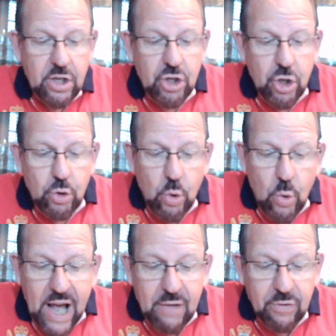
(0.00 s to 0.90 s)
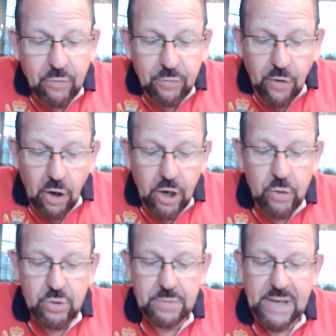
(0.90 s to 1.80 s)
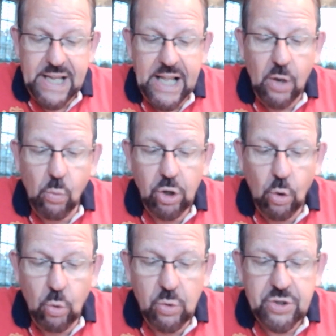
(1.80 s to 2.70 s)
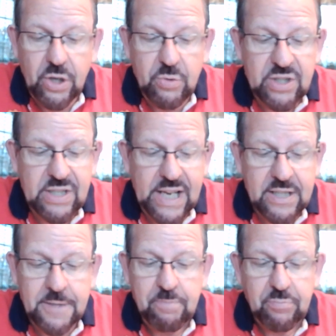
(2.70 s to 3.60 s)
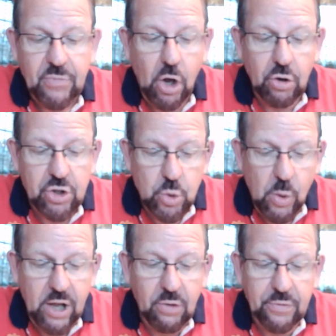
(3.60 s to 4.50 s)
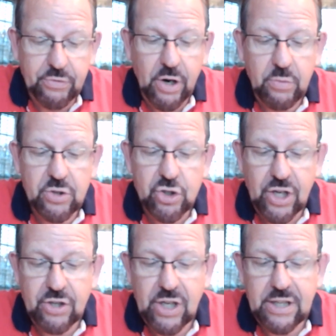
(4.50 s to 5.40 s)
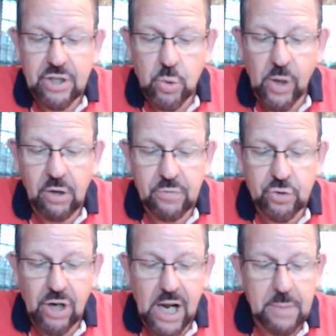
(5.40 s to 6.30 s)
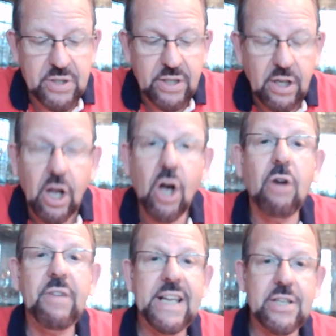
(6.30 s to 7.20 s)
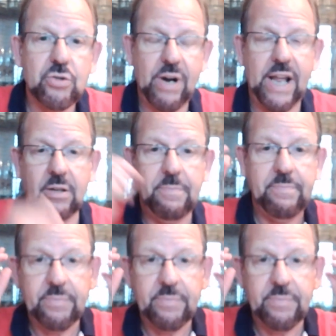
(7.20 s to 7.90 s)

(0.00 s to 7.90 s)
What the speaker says: you who have followed me will also sit on 12 thrones, judging the 12 tribes of Israel."